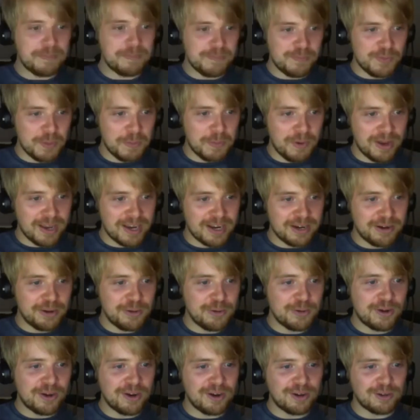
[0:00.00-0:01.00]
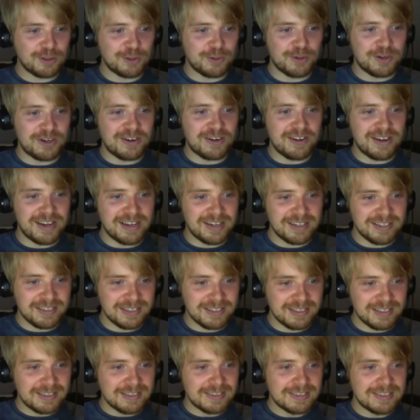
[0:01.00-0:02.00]
the mighty Newcastle United.
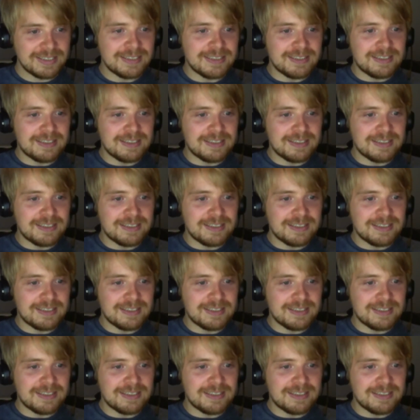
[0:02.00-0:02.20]
Another